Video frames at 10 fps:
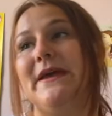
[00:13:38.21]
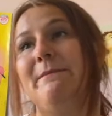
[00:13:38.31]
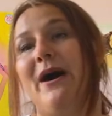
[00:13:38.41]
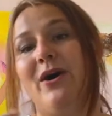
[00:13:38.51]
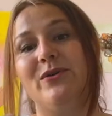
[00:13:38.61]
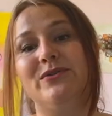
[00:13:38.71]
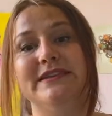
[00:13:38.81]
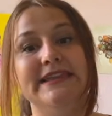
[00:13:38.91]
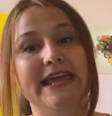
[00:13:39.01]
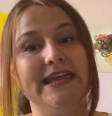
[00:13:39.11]
about
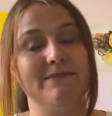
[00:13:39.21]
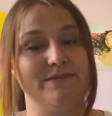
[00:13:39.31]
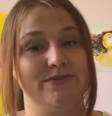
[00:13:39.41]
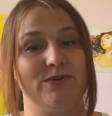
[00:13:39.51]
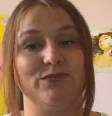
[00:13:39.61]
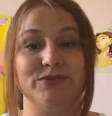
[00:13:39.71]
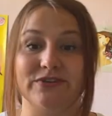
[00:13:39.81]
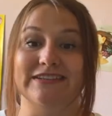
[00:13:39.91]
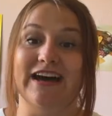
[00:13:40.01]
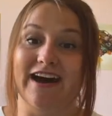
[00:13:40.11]
names of
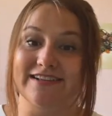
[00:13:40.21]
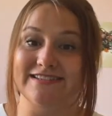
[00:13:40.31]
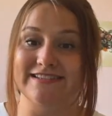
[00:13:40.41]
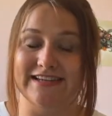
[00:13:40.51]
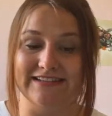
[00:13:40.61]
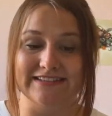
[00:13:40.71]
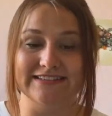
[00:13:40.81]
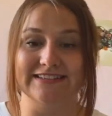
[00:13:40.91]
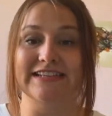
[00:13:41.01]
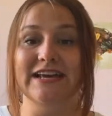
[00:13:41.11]
certain art
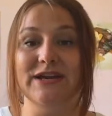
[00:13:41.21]
styles,